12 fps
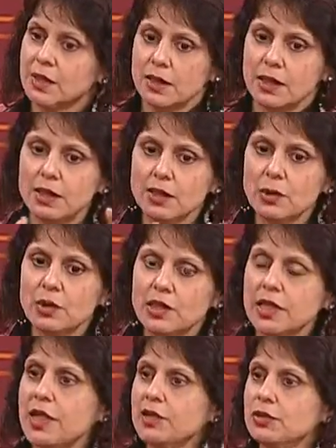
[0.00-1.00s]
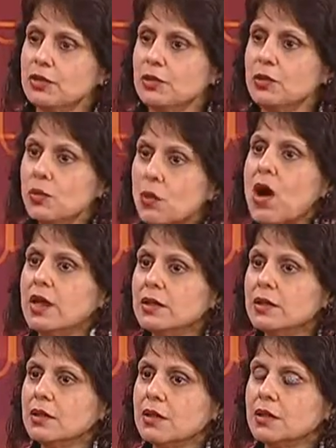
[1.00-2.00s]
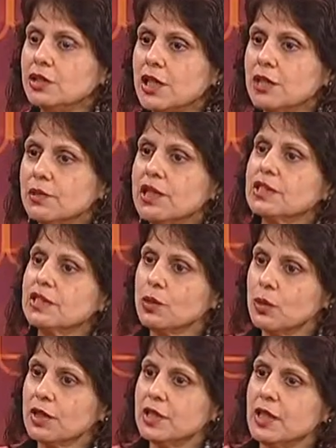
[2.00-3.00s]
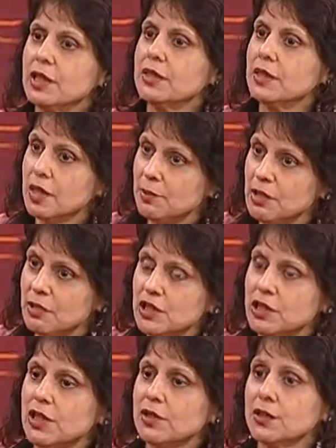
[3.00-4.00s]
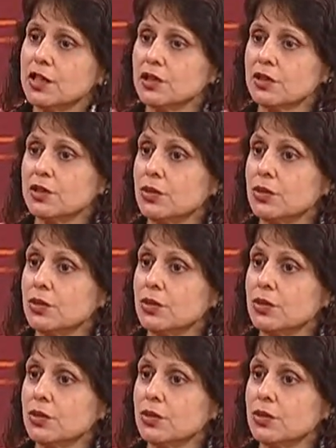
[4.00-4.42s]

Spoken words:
either will cater to one generation or the other, the immigrant generation,